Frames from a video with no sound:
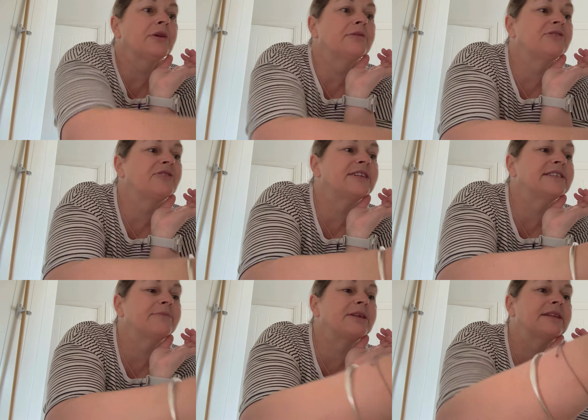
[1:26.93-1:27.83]
Let's find
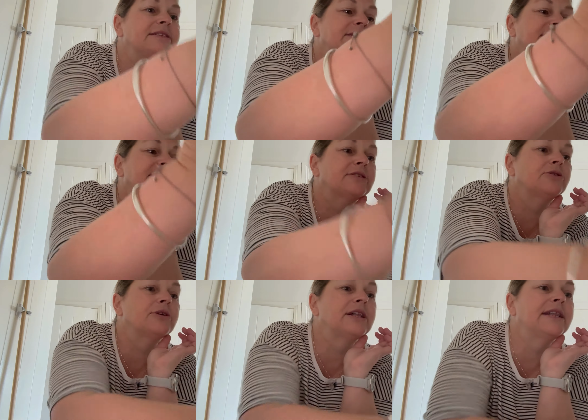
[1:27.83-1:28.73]
something that doesn't
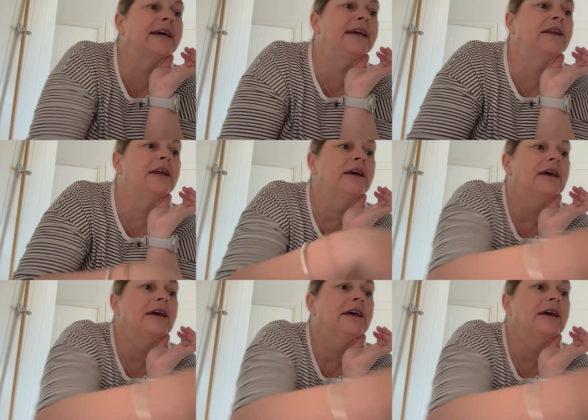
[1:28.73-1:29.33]
look clean.